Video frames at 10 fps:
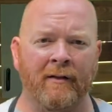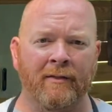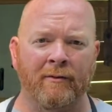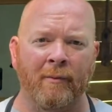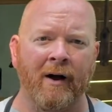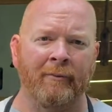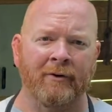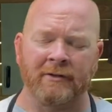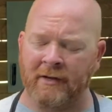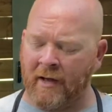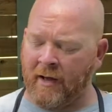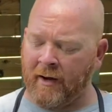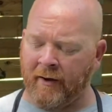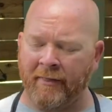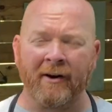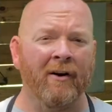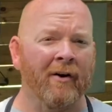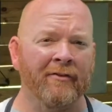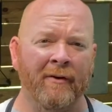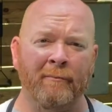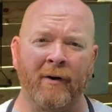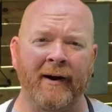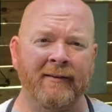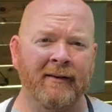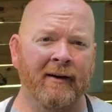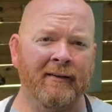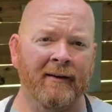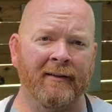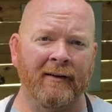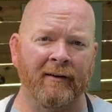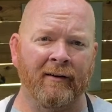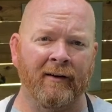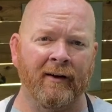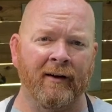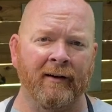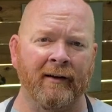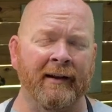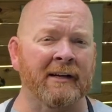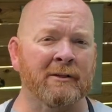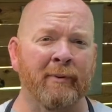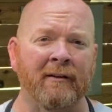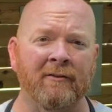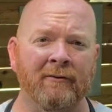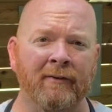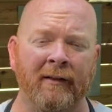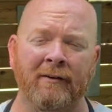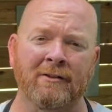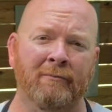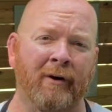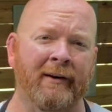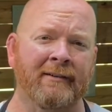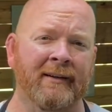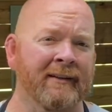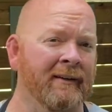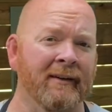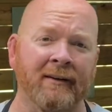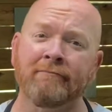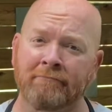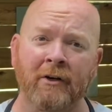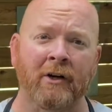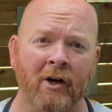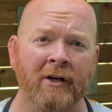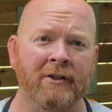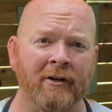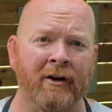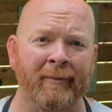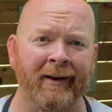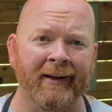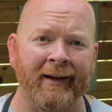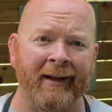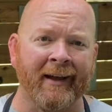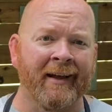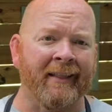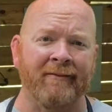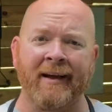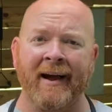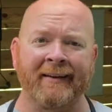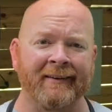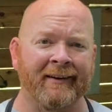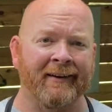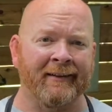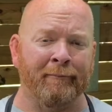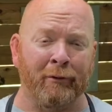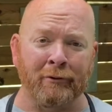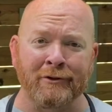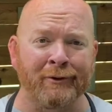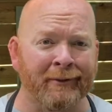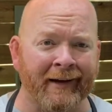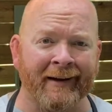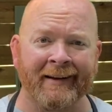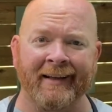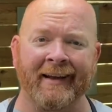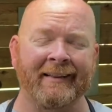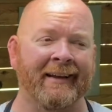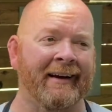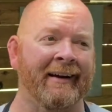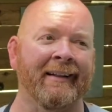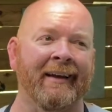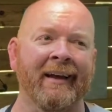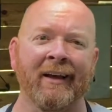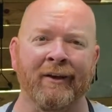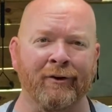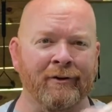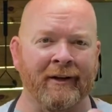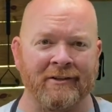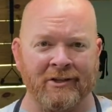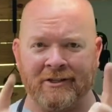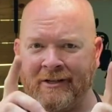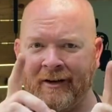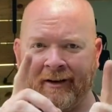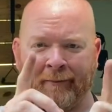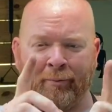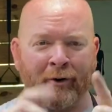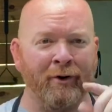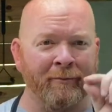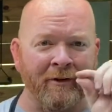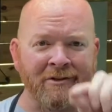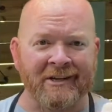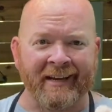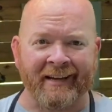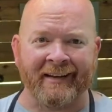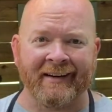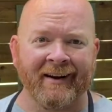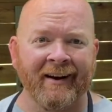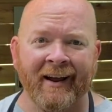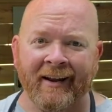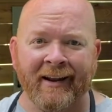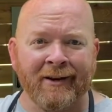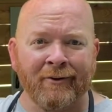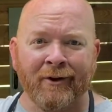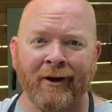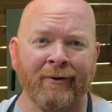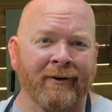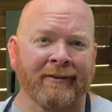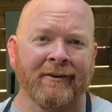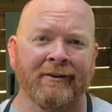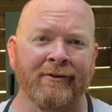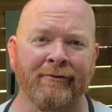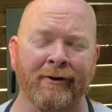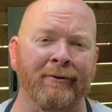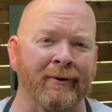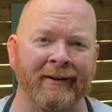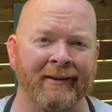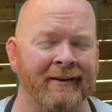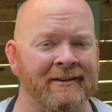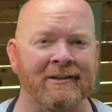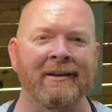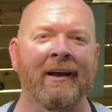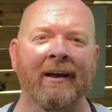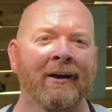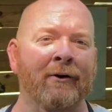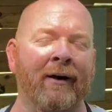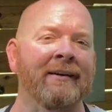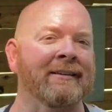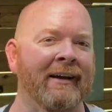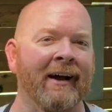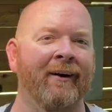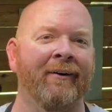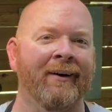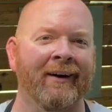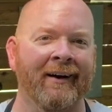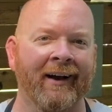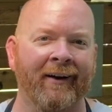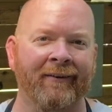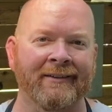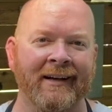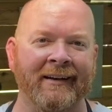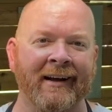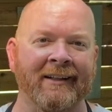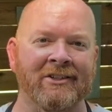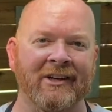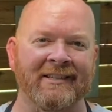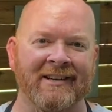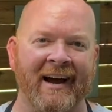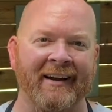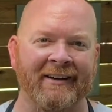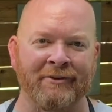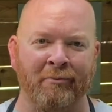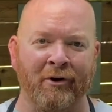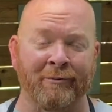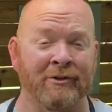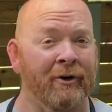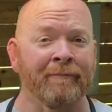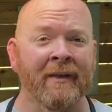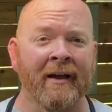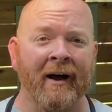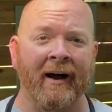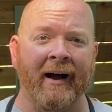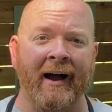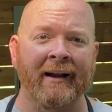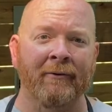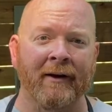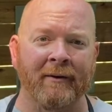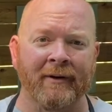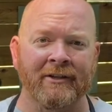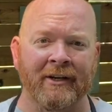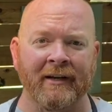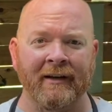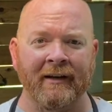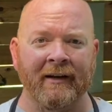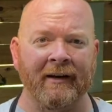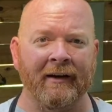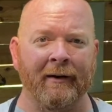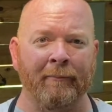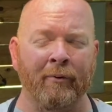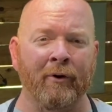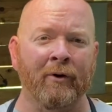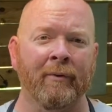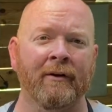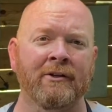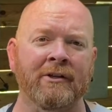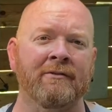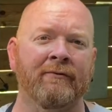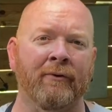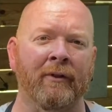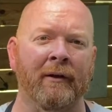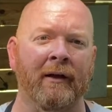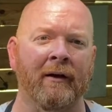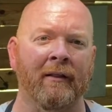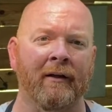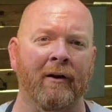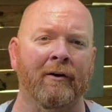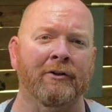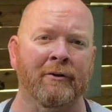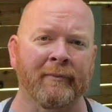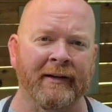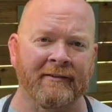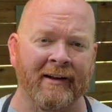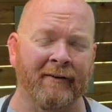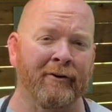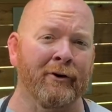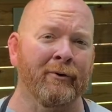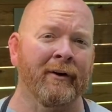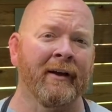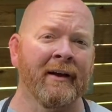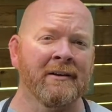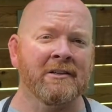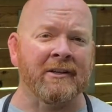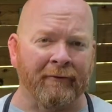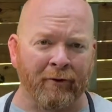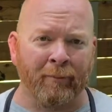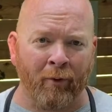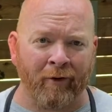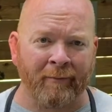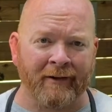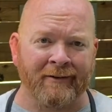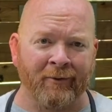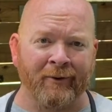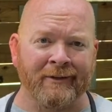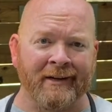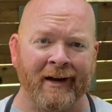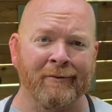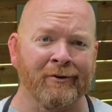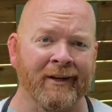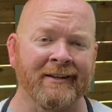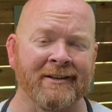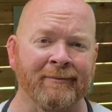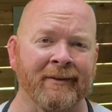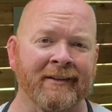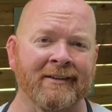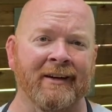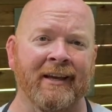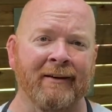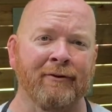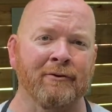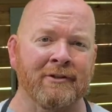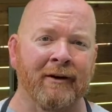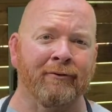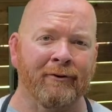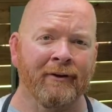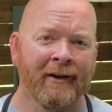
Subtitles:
thermometers. There are some brands out there that are inexpensive, and there's some brands out there that are going to cost you an arm and a leg. They've got the Bluetooth kind, they got the kind that it's just a probe, you stick it in there and then you go, and it's on your phone. And it's just crazy how technology has gotten these probes. So highly recommend you getting a probe just for the larger meats. Now if you're doing several pork butts at one time, you need something that's going to give you several